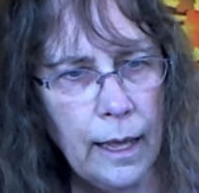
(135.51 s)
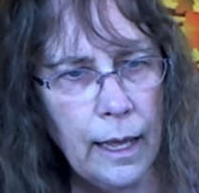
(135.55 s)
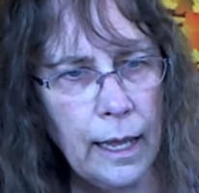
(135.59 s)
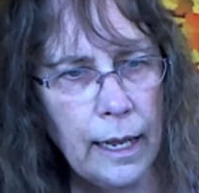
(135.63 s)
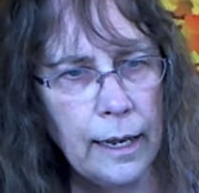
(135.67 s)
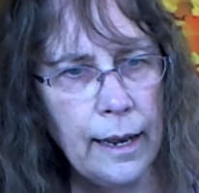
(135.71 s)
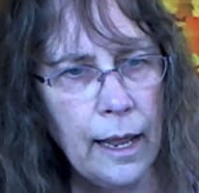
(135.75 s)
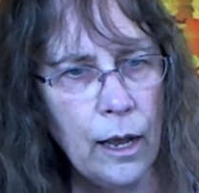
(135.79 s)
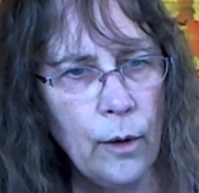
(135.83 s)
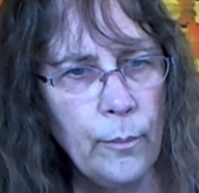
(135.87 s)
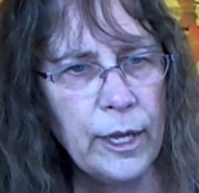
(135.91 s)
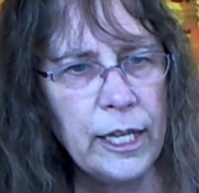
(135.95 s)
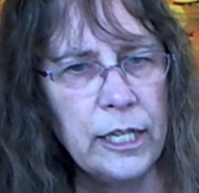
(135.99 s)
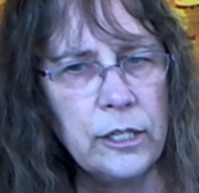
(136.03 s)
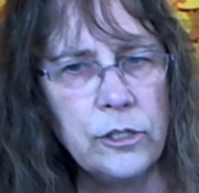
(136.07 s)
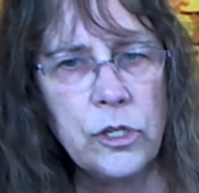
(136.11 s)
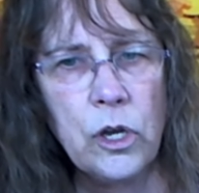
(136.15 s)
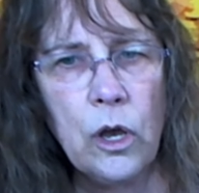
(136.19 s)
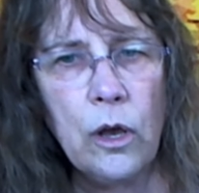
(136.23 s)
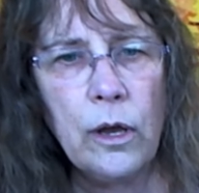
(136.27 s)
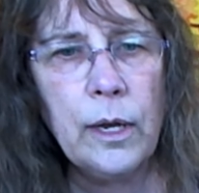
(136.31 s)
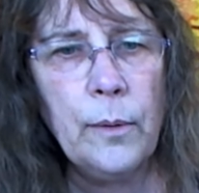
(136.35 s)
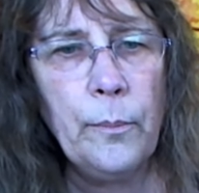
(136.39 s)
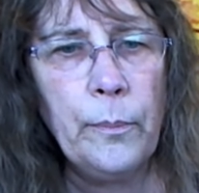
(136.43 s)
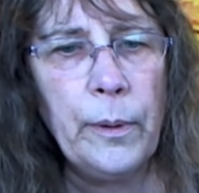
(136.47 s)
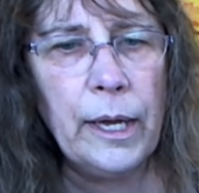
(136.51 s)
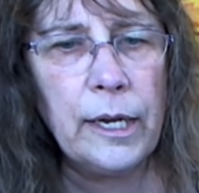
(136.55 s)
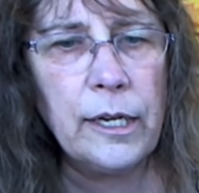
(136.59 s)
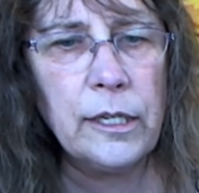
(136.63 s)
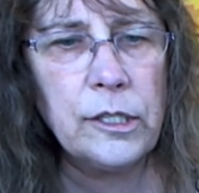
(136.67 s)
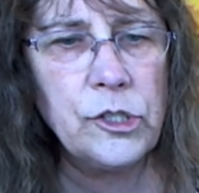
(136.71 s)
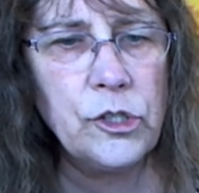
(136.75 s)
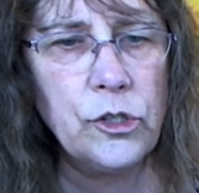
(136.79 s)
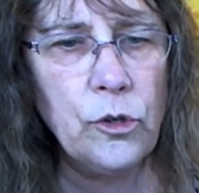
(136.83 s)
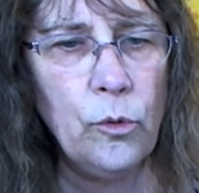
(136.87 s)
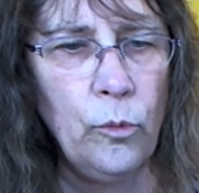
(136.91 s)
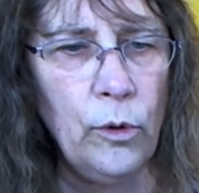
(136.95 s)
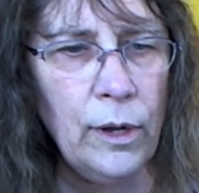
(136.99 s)
And now we can talk about
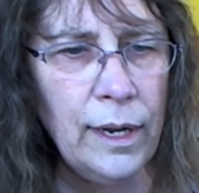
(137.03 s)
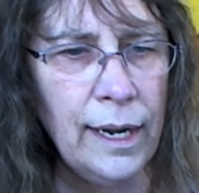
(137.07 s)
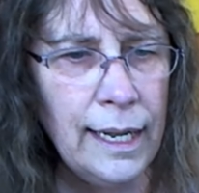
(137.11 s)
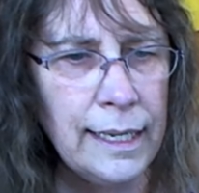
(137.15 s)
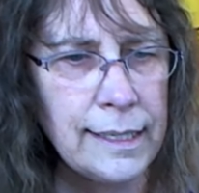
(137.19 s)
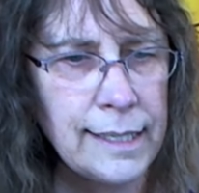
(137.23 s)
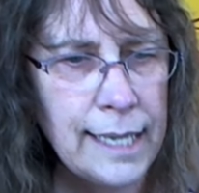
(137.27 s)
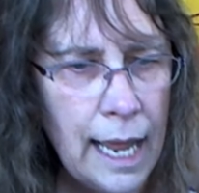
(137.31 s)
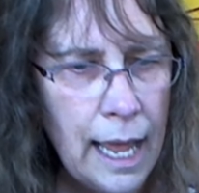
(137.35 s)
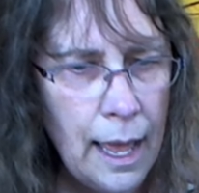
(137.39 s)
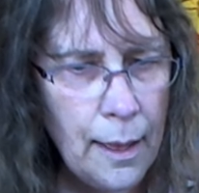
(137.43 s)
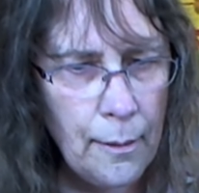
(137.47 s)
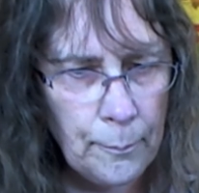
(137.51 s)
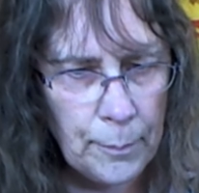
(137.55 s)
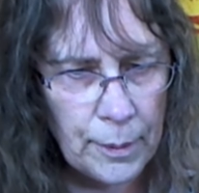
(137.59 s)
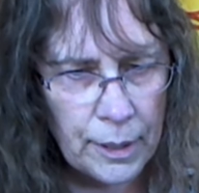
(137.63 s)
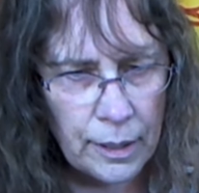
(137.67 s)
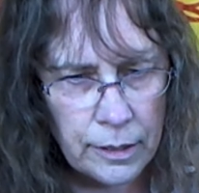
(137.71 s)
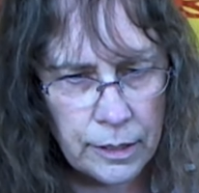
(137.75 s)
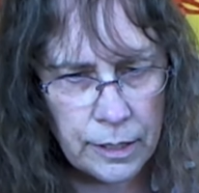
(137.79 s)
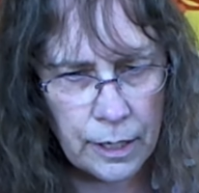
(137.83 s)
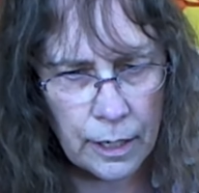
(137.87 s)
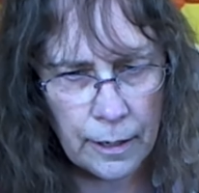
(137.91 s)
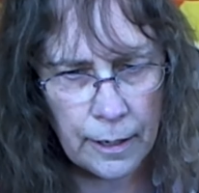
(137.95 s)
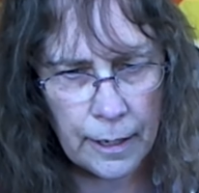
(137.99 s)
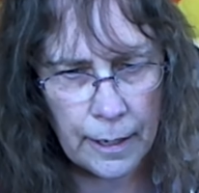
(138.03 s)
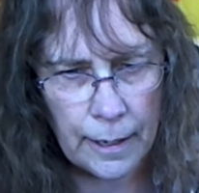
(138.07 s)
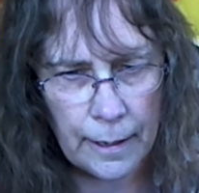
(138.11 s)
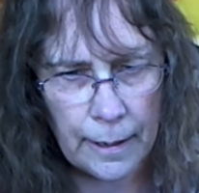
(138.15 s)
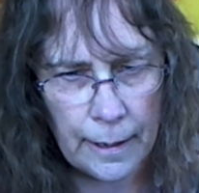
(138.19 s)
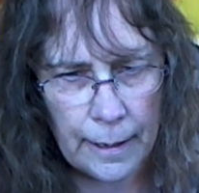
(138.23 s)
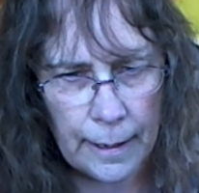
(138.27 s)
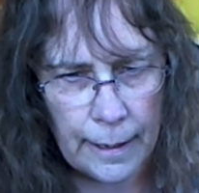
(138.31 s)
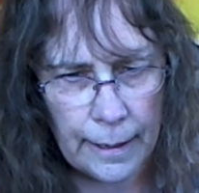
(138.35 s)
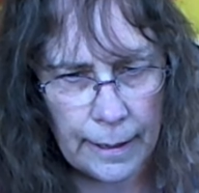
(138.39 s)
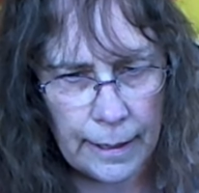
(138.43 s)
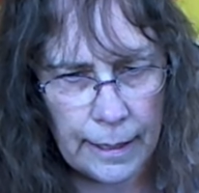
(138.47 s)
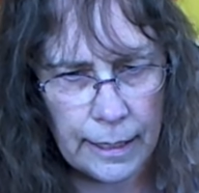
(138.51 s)
it. So what has happened
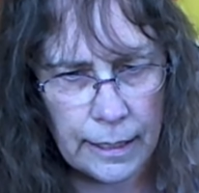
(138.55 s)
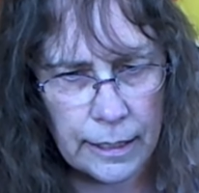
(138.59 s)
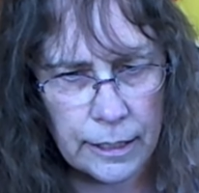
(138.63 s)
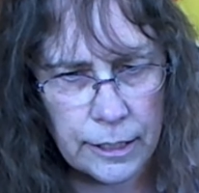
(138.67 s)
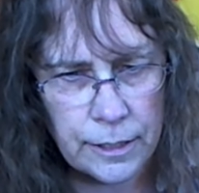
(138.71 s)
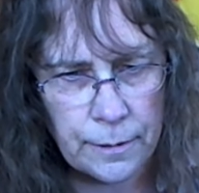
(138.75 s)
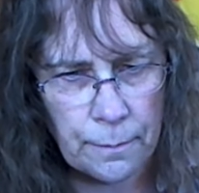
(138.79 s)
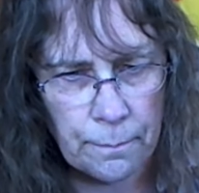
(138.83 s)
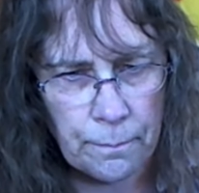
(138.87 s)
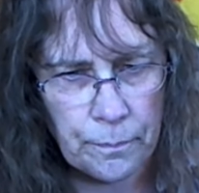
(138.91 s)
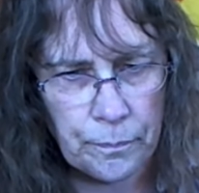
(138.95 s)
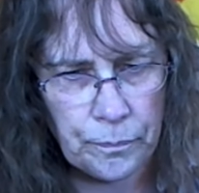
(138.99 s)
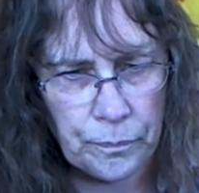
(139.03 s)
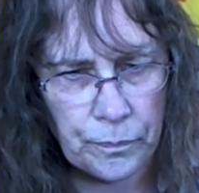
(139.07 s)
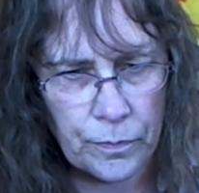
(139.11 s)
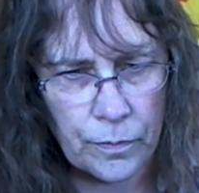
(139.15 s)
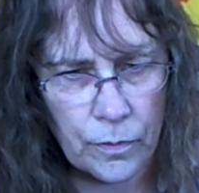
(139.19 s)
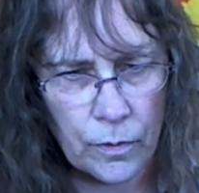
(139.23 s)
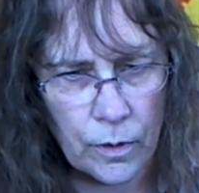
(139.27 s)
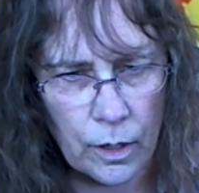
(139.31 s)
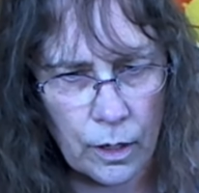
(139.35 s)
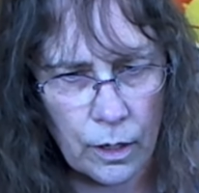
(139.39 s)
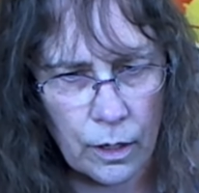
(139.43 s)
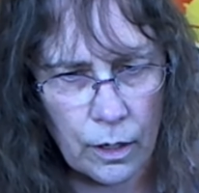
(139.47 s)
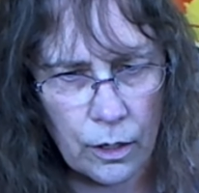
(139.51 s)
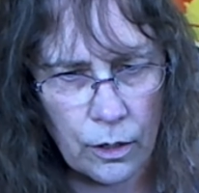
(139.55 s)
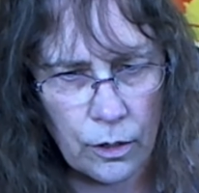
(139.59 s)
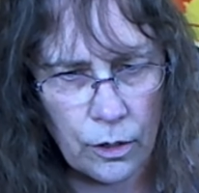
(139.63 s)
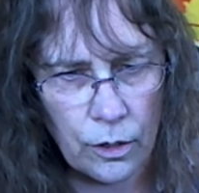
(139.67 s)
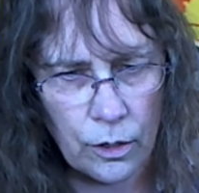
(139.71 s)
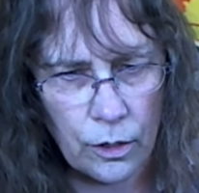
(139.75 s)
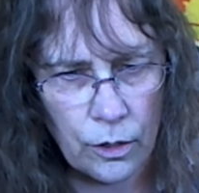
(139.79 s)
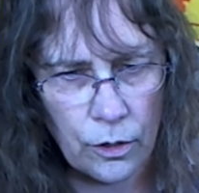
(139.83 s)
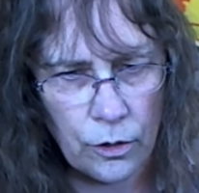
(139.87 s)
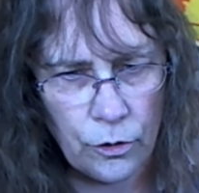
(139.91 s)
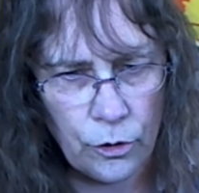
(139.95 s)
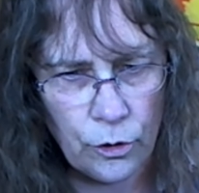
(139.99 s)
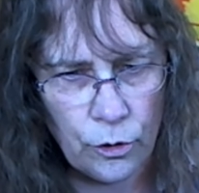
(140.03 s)
is
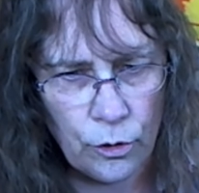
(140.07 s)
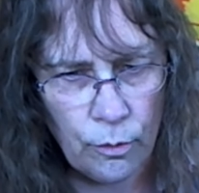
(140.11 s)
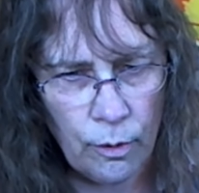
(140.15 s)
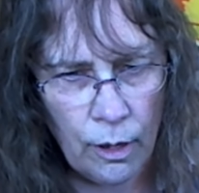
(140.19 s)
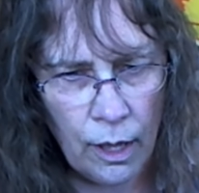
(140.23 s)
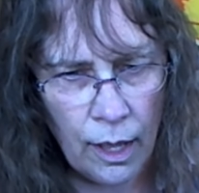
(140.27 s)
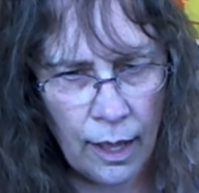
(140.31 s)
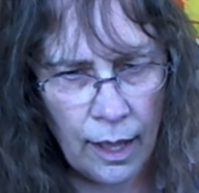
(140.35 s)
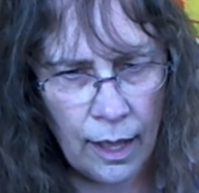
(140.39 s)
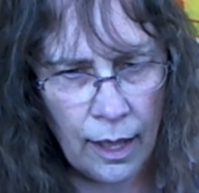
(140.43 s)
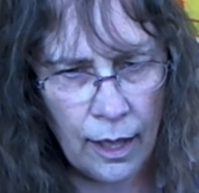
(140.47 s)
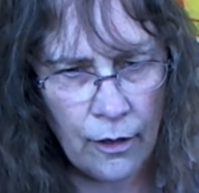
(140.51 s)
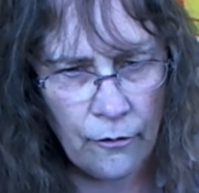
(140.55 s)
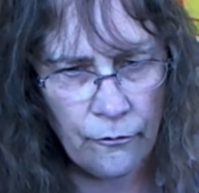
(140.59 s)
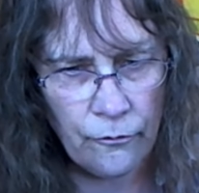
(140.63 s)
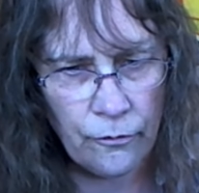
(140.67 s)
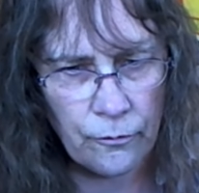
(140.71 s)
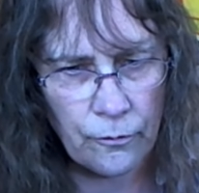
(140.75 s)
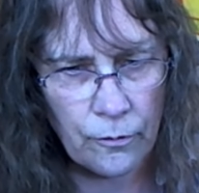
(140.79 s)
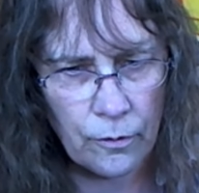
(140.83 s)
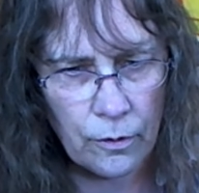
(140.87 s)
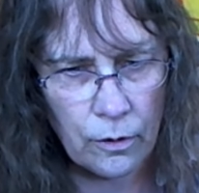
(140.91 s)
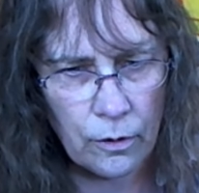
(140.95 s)
you have